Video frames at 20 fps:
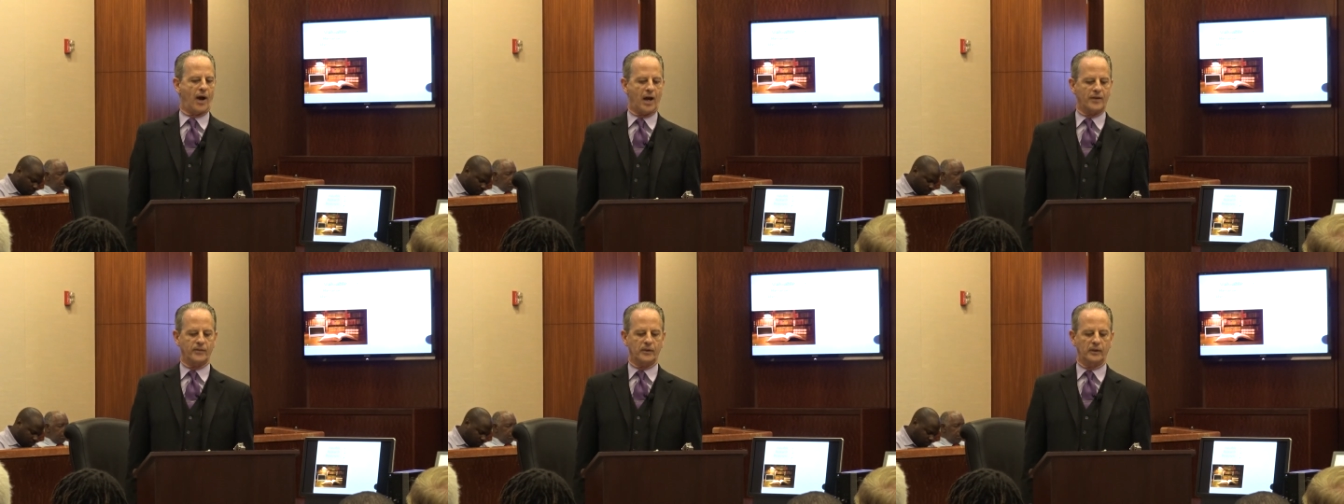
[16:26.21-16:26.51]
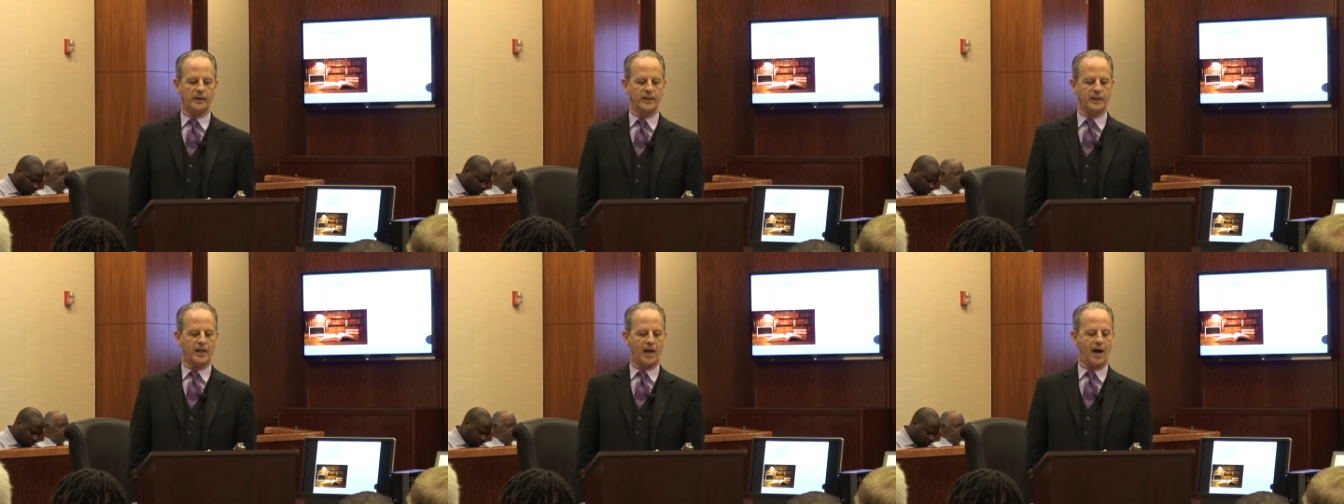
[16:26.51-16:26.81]
Ivy
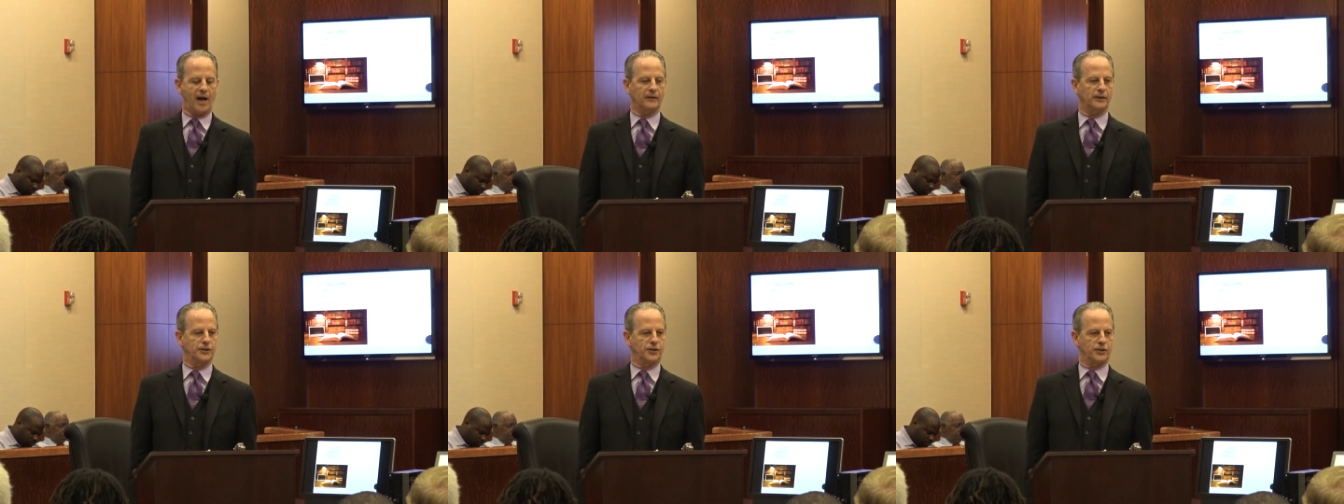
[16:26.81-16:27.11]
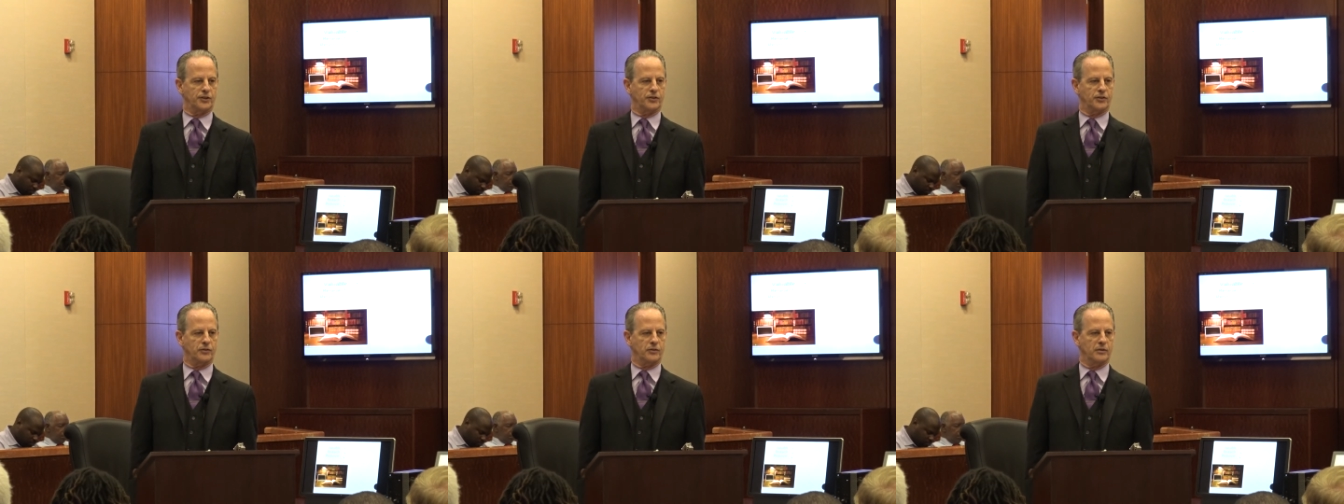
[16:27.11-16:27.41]
League
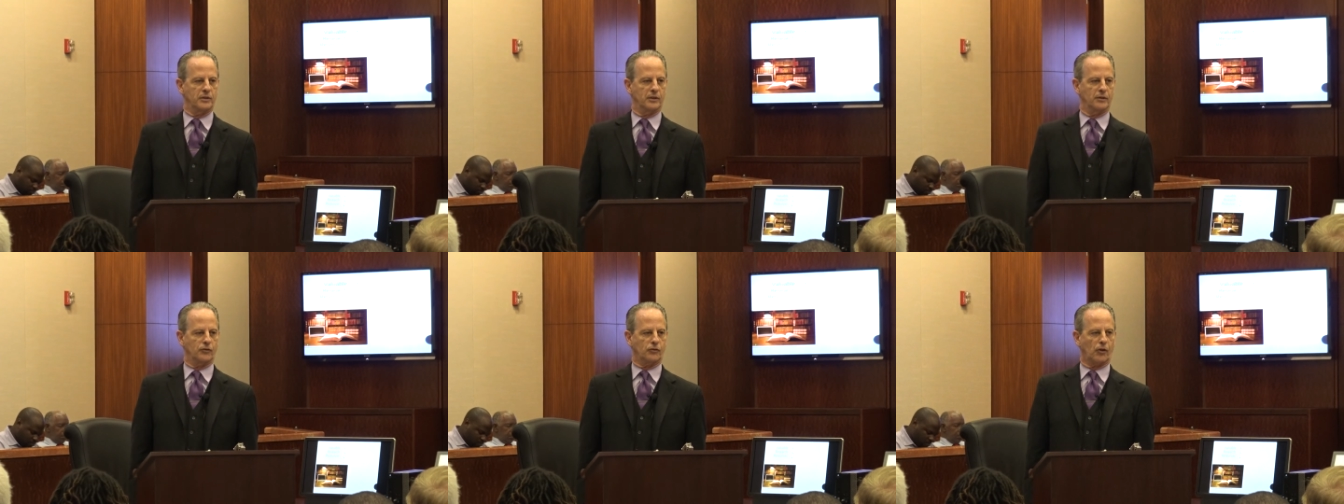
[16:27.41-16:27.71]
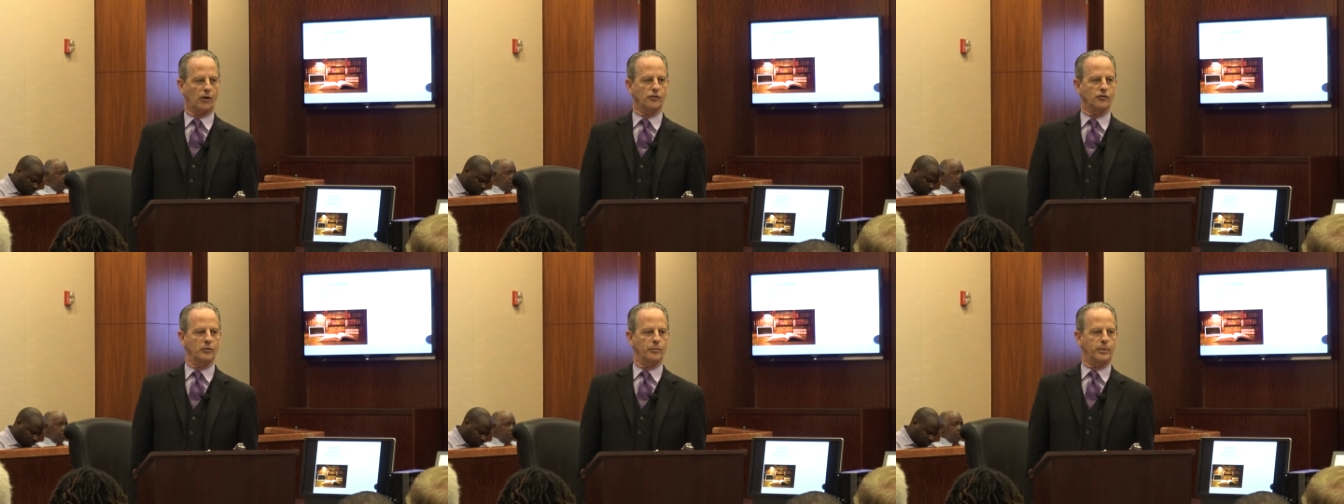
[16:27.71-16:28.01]
colleges,
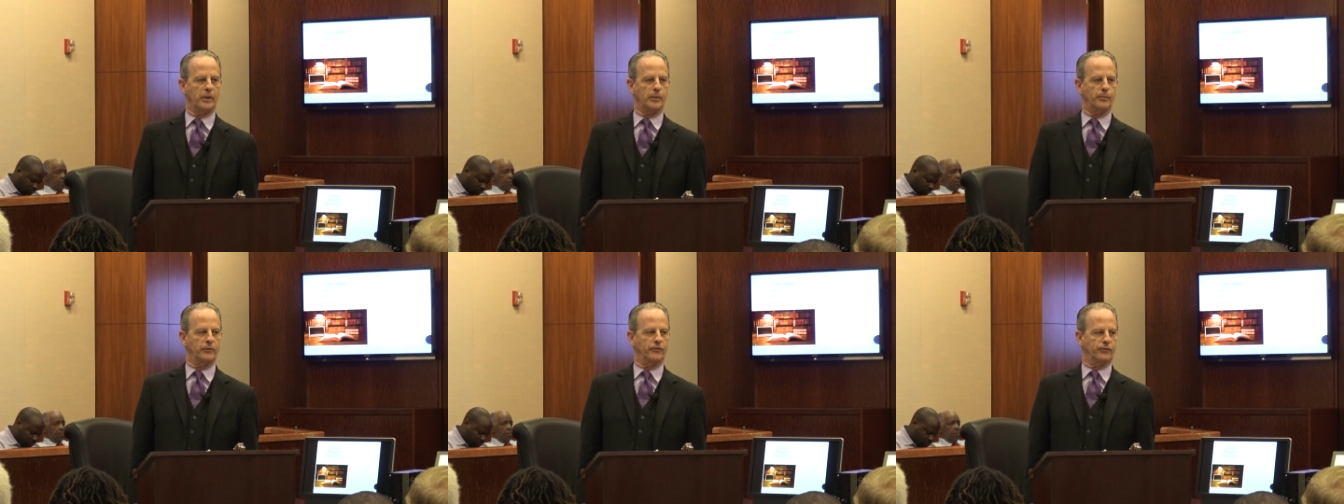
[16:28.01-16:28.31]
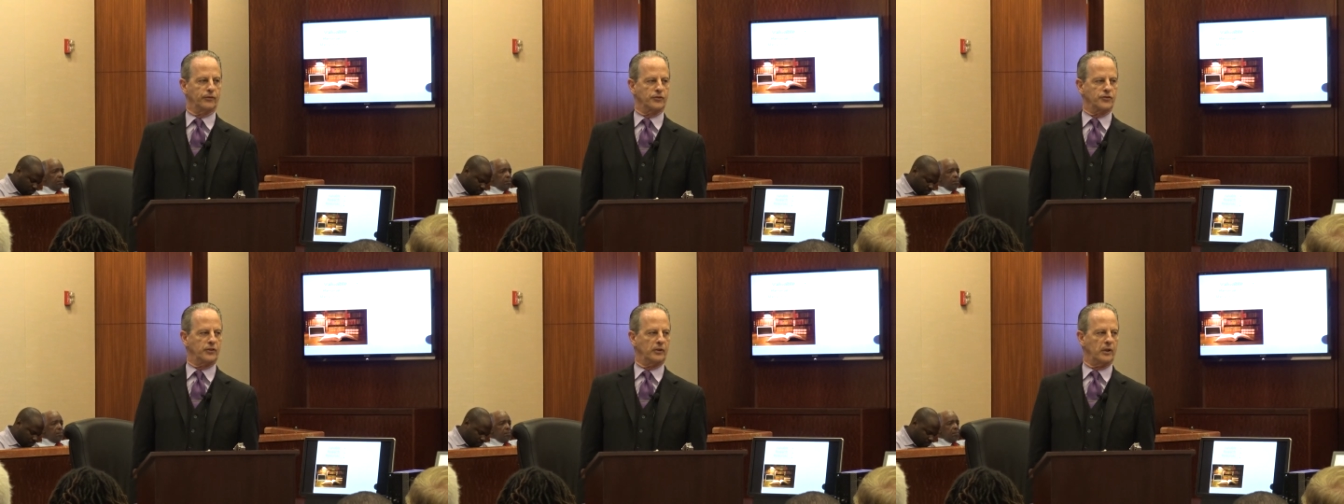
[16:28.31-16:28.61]
charging people
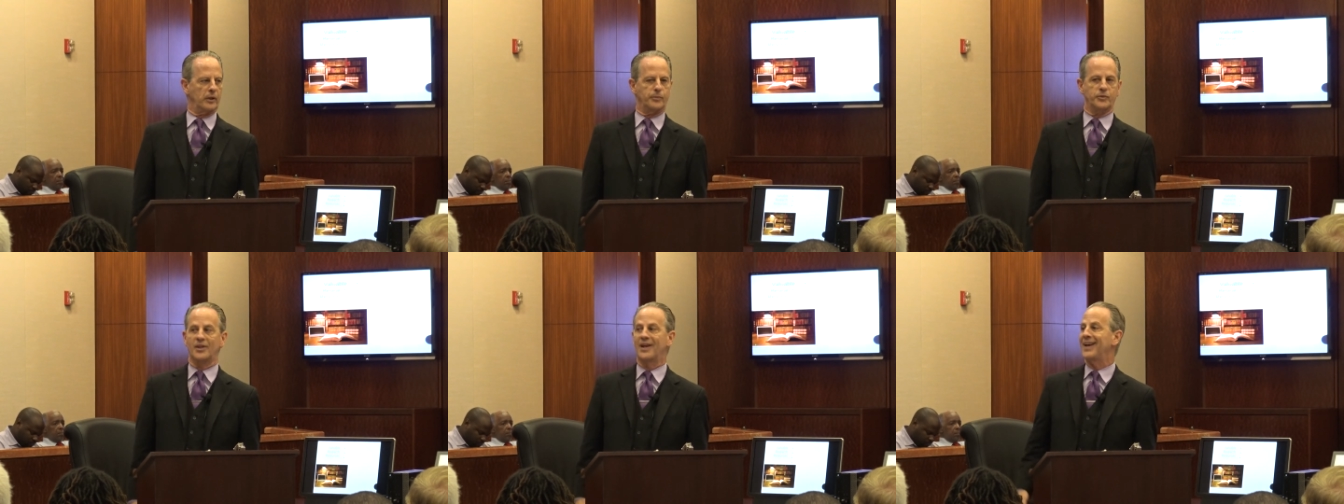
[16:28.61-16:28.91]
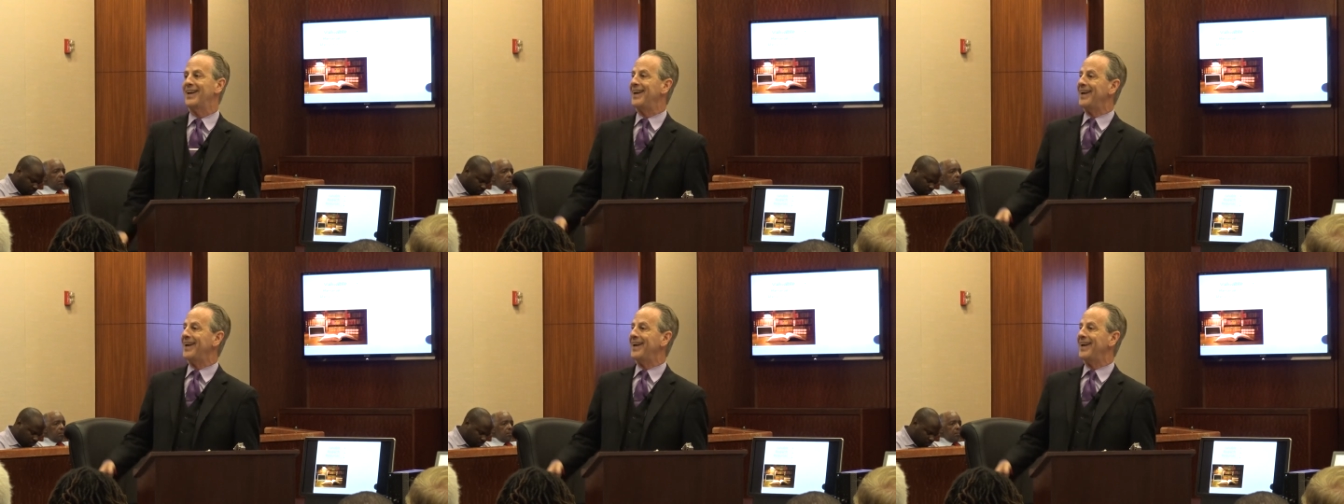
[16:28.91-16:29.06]
for slips.